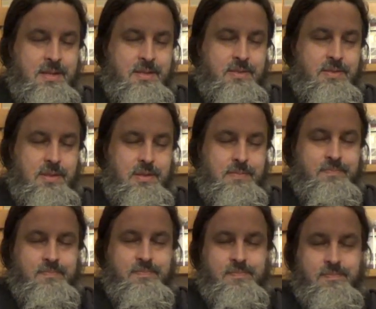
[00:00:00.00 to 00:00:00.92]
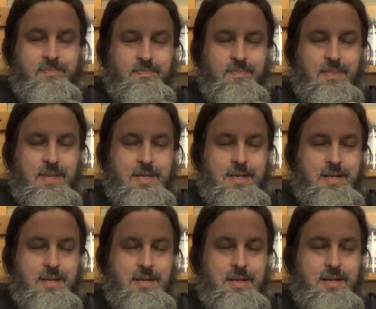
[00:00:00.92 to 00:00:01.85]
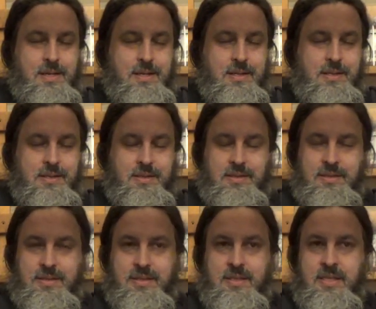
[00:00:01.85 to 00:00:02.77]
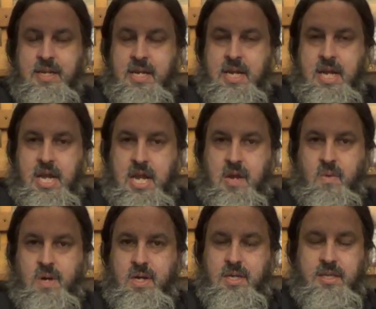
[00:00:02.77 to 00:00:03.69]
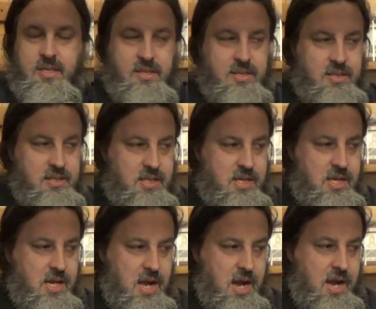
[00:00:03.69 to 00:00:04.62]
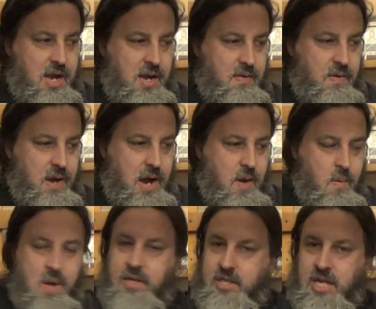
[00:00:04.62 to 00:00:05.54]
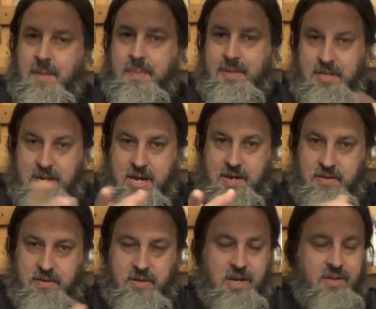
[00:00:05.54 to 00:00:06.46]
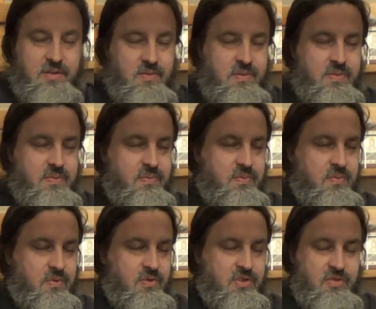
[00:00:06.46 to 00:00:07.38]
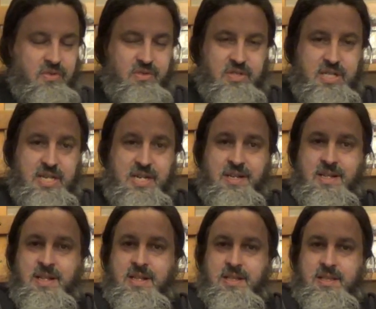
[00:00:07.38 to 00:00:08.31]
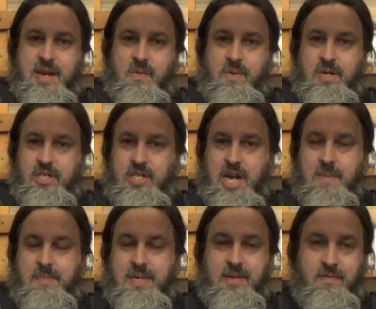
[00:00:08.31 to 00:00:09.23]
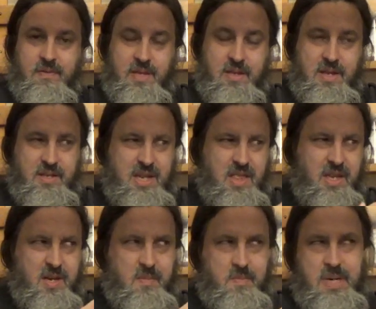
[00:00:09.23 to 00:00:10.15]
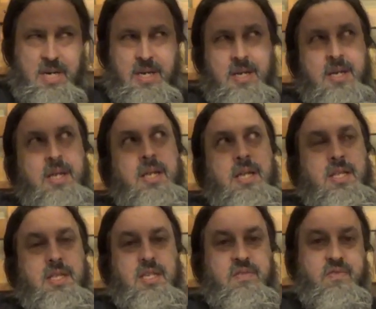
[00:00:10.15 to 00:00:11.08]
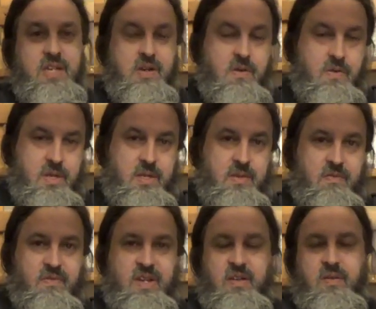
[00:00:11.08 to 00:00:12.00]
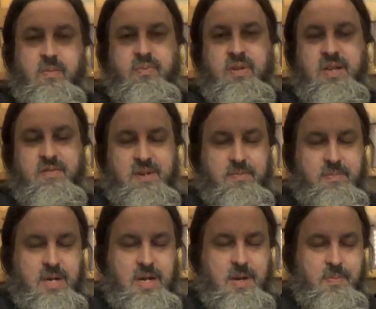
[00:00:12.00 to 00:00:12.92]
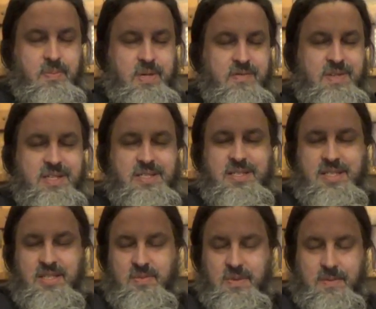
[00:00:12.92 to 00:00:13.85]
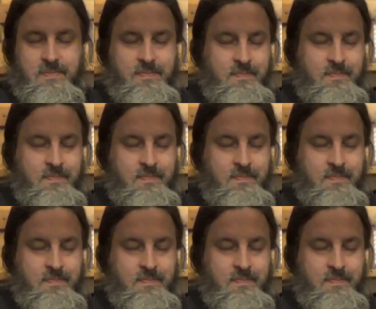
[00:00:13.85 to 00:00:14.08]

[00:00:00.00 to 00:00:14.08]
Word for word: So, oh, it was... I went shopping today. You guys will sort of see that I went shopping. If you like, it's either going to be in this video or the video previ uh, previous to this one,